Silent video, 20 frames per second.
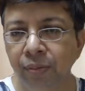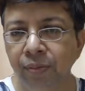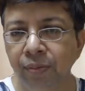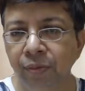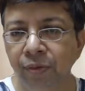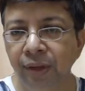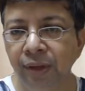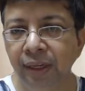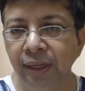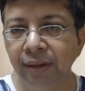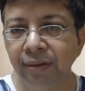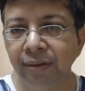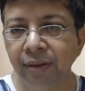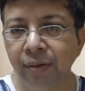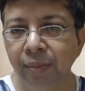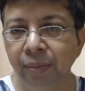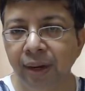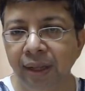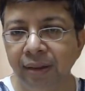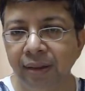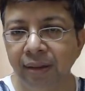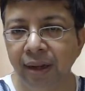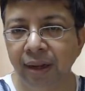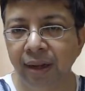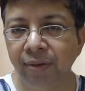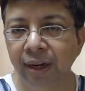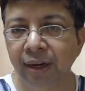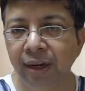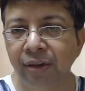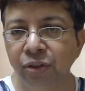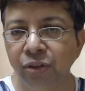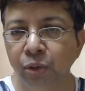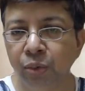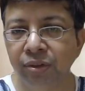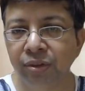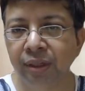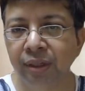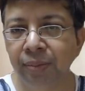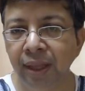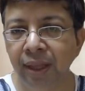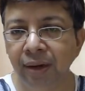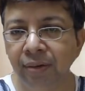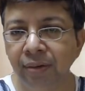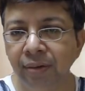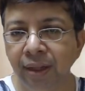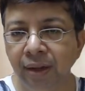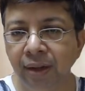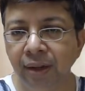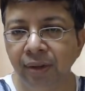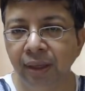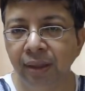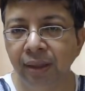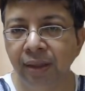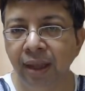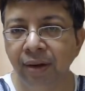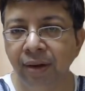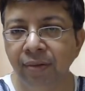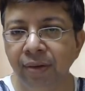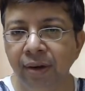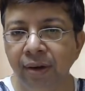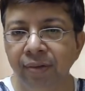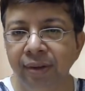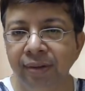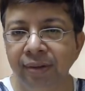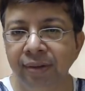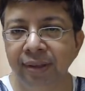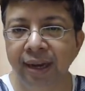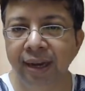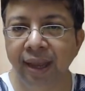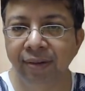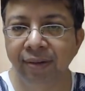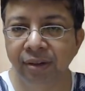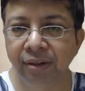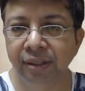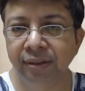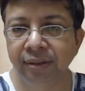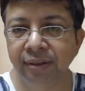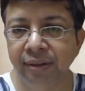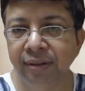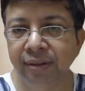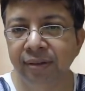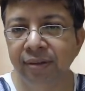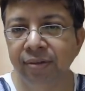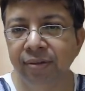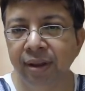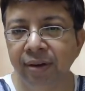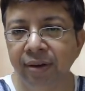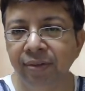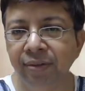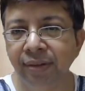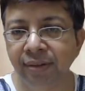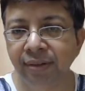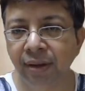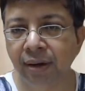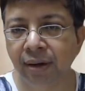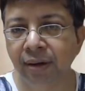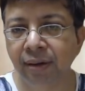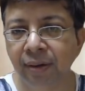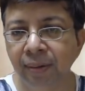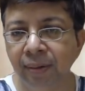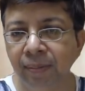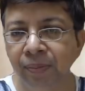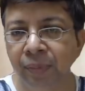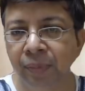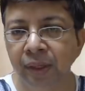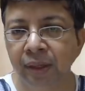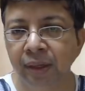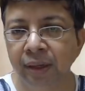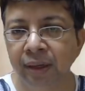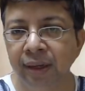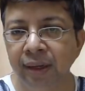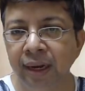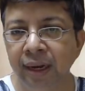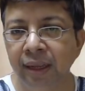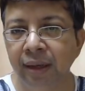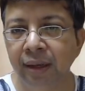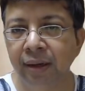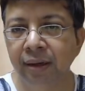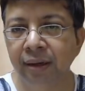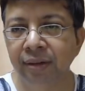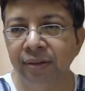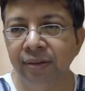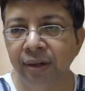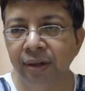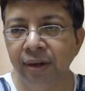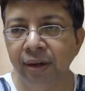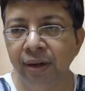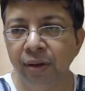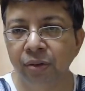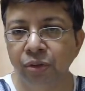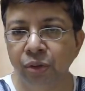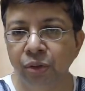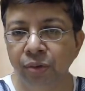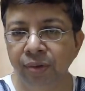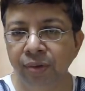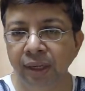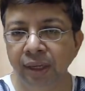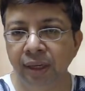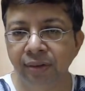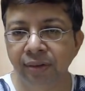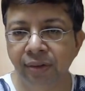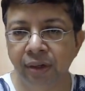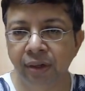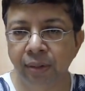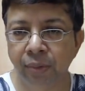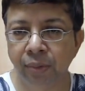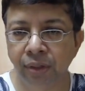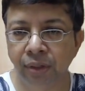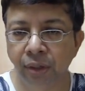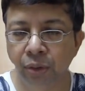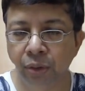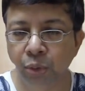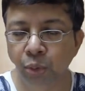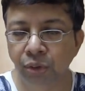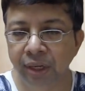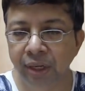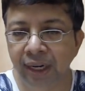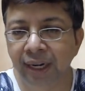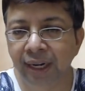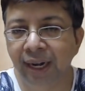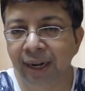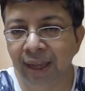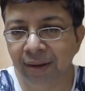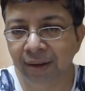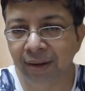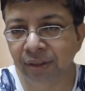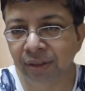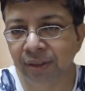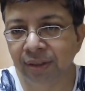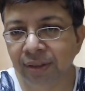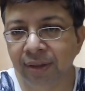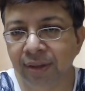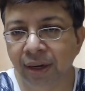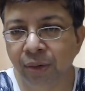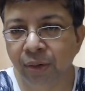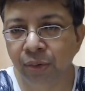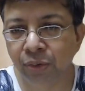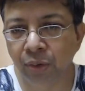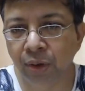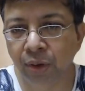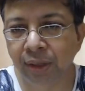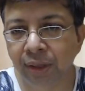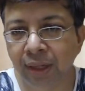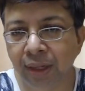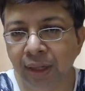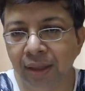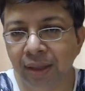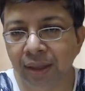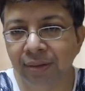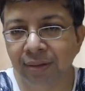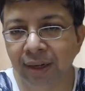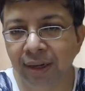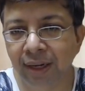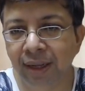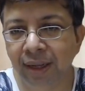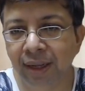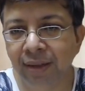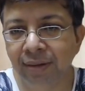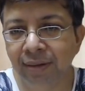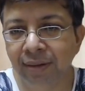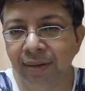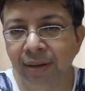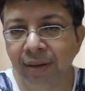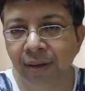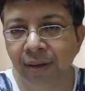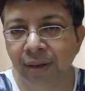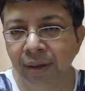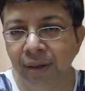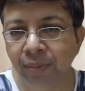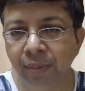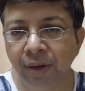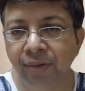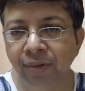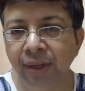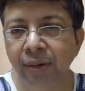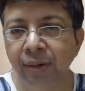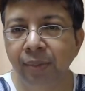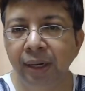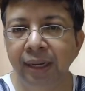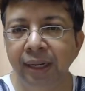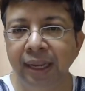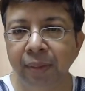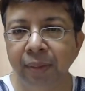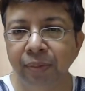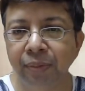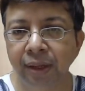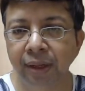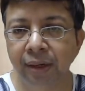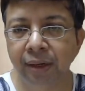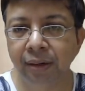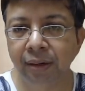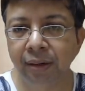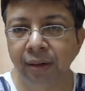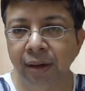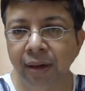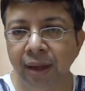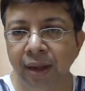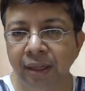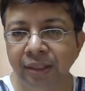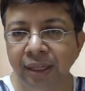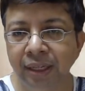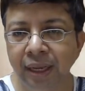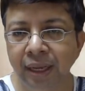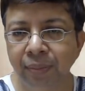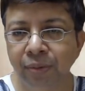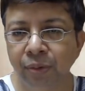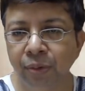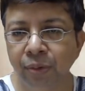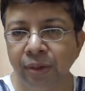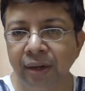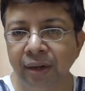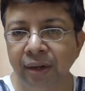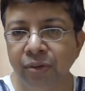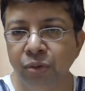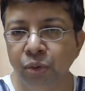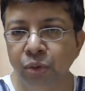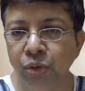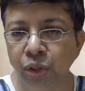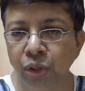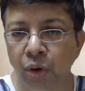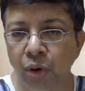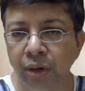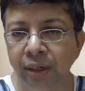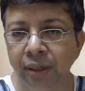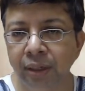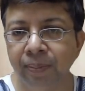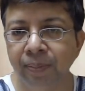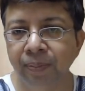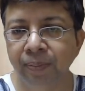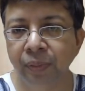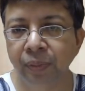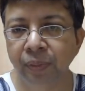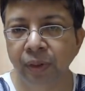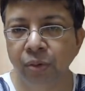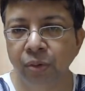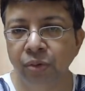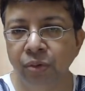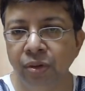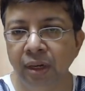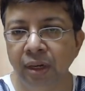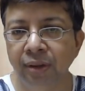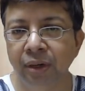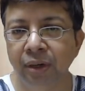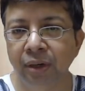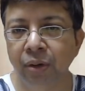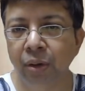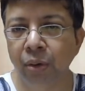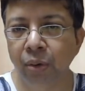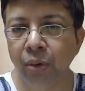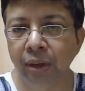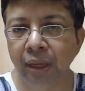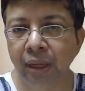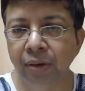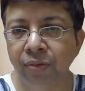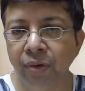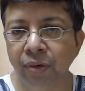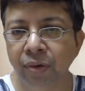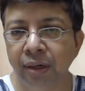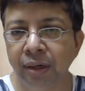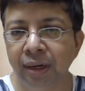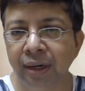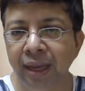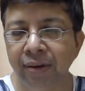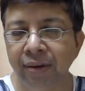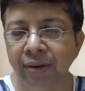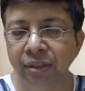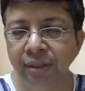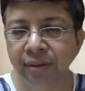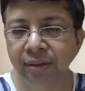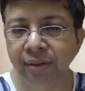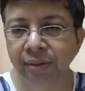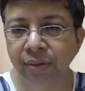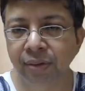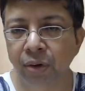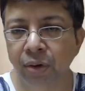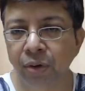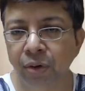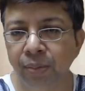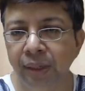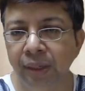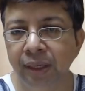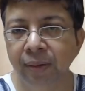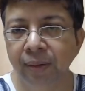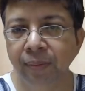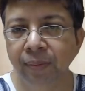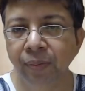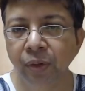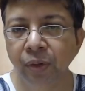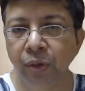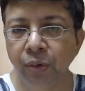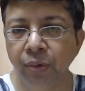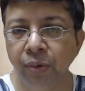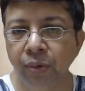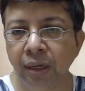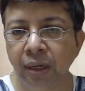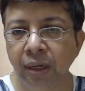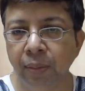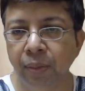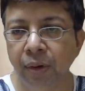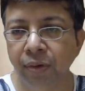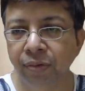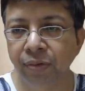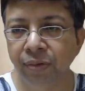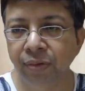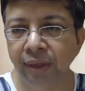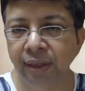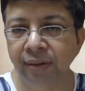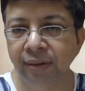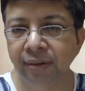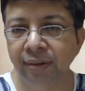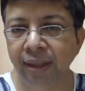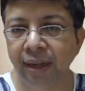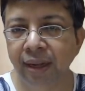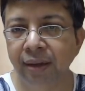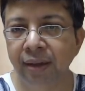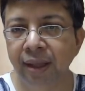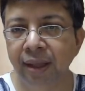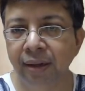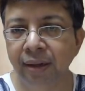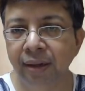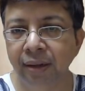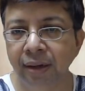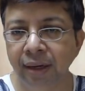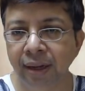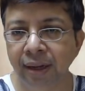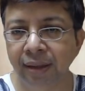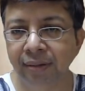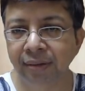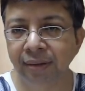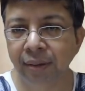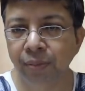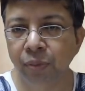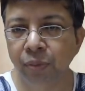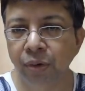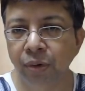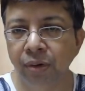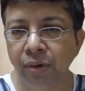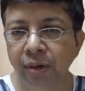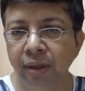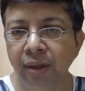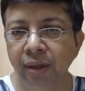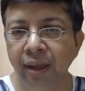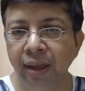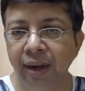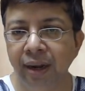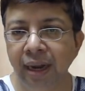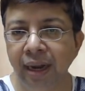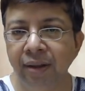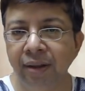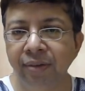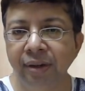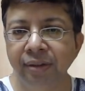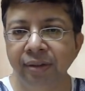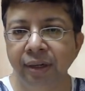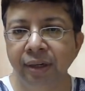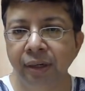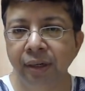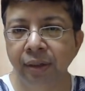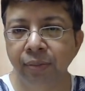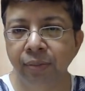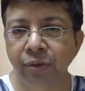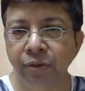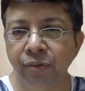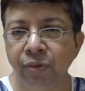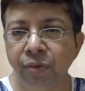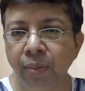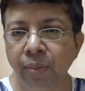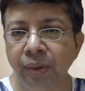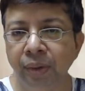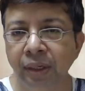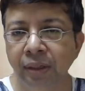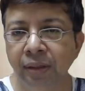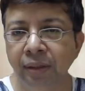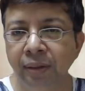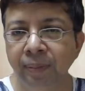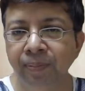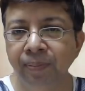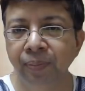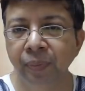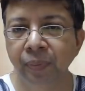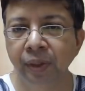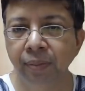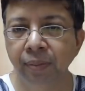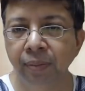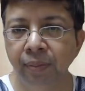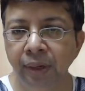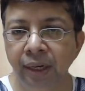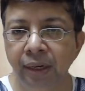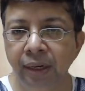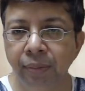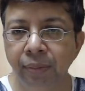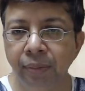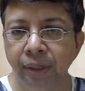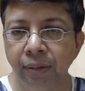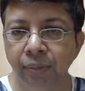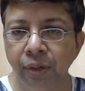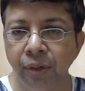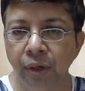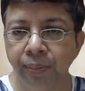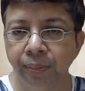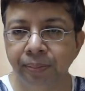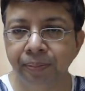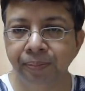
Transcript: weakness in breadth. And when it shows up, then when we see divergences is when we start getting concerned. Now, should we concern about the 2-3 day divergence that you saw in the last 3 days between mid caps and large caps? No, that's too short term. Usually when you're looking for a divergence, it's got to be over a couple of weeks. Then it has some more relevance in terms of forming a medium term top.